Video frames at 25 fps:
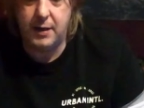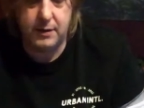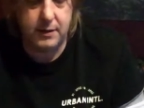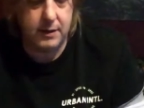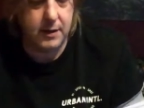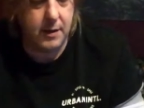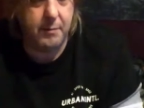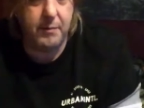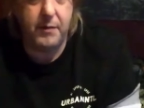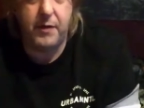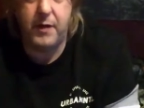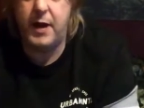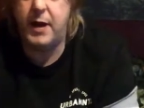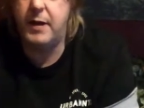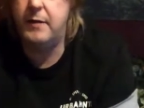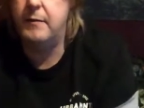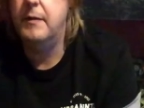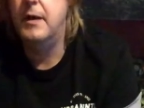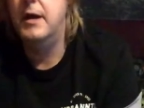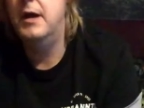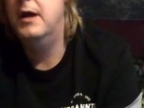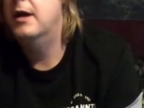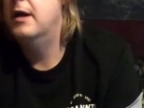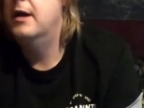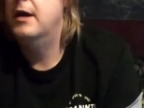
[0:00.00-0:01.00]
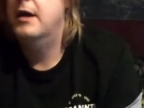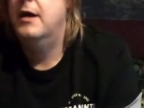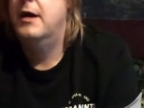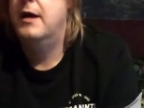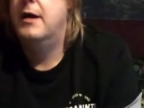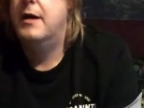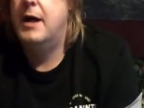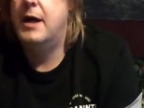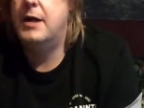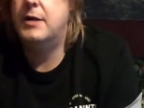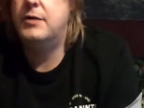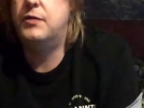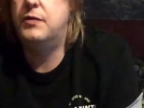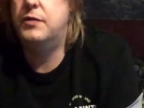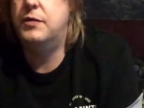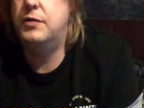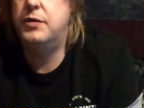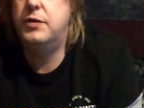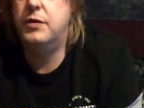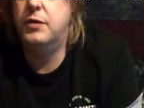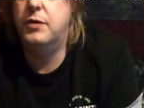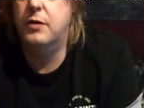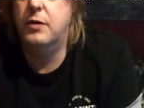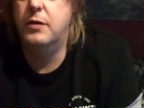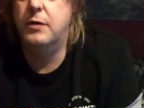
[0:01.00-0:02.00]
something, that's for
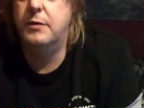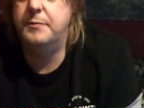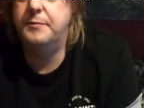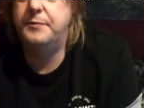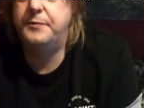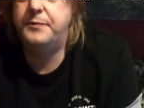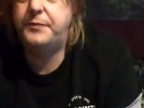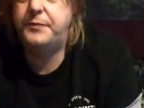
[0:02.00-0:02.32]
sure.